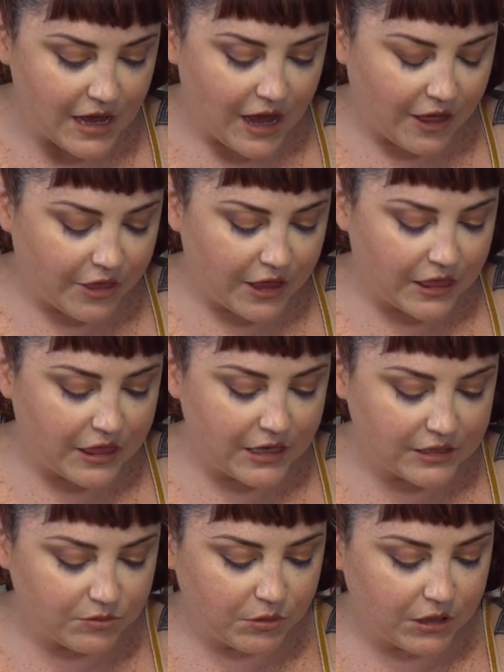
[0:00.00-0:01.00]
I think
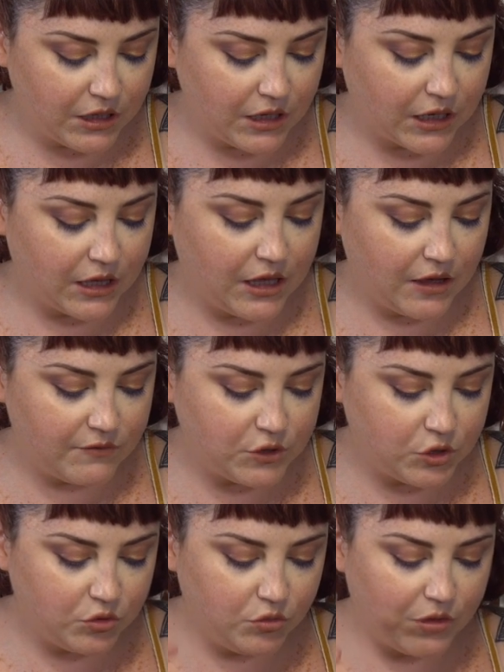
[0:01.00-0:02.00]
this one gives
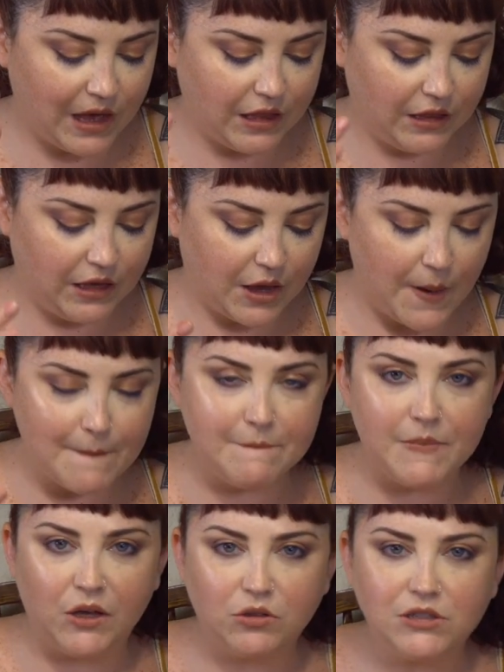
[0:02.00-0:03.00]
you that like
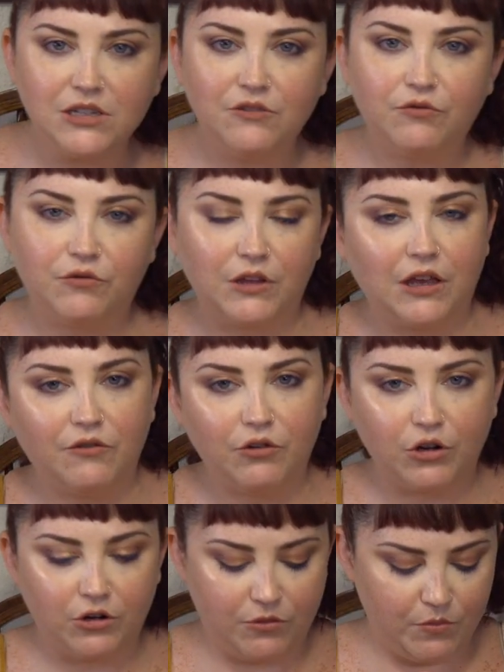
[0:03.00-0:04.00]
melty flavor,